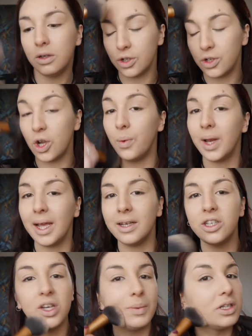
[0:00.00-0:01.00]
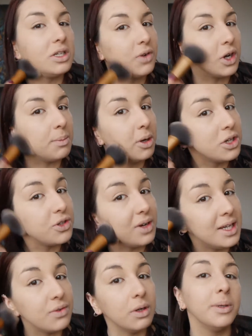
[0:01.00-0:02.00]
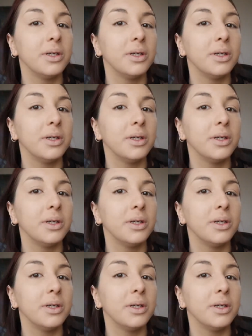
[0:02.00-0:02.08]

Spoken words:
Just don't itch it once you've got your moisturiser on,